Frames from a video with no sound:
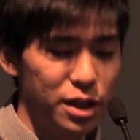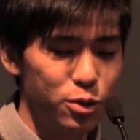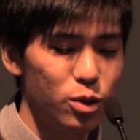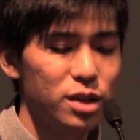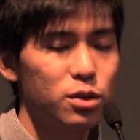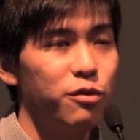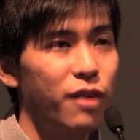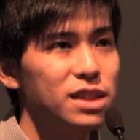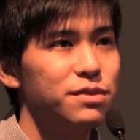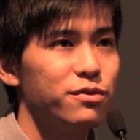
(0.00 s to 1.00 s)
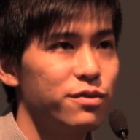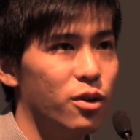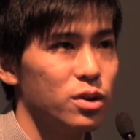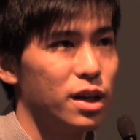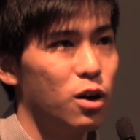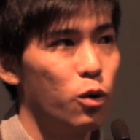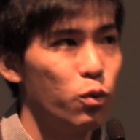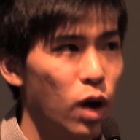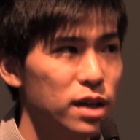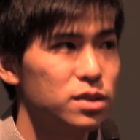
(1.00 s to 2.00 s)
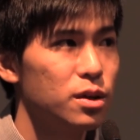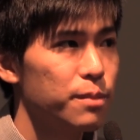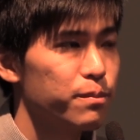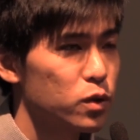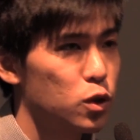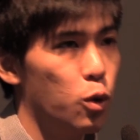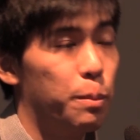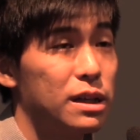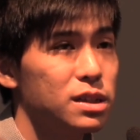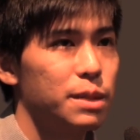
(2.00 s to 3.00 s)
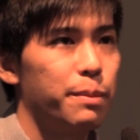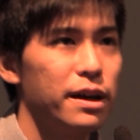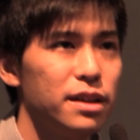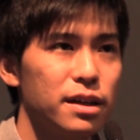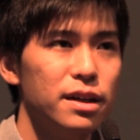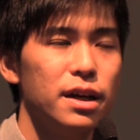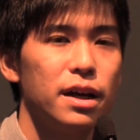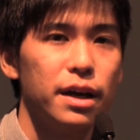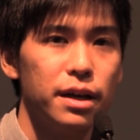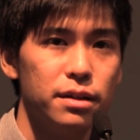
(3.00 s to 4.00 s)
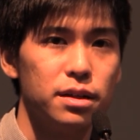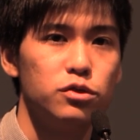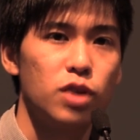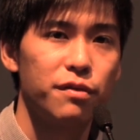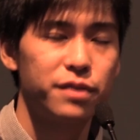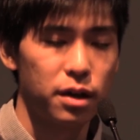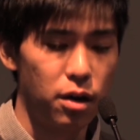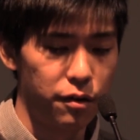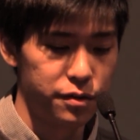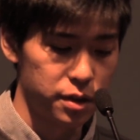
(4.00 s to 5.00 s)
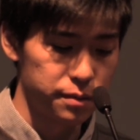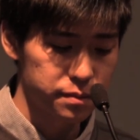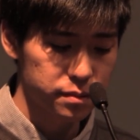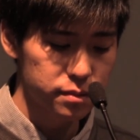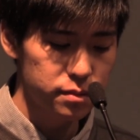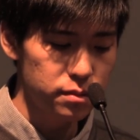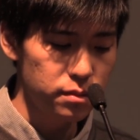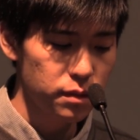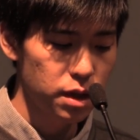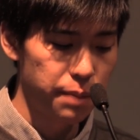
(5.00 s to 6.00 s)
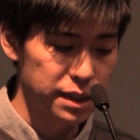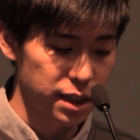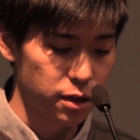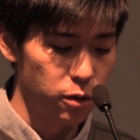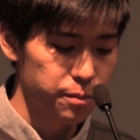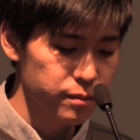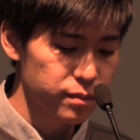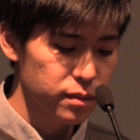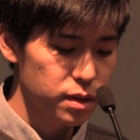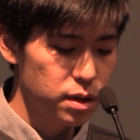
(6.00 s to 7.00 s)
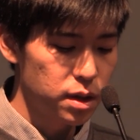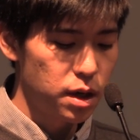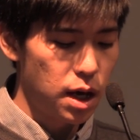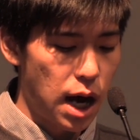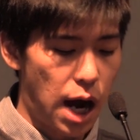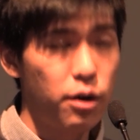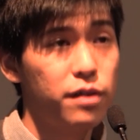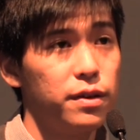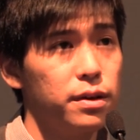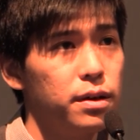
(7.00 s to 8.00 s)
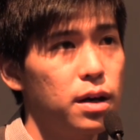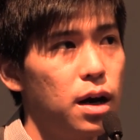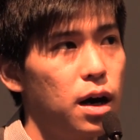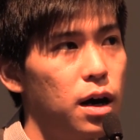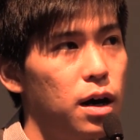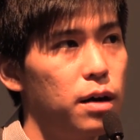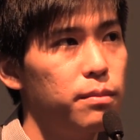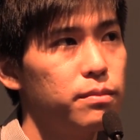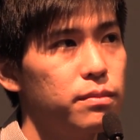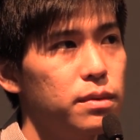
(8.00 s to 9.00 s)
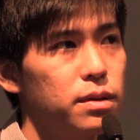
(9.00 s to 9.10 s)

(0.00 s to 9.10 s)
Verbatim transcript: including to fight for their own rights to participating in the drafting of the basic law. However, um,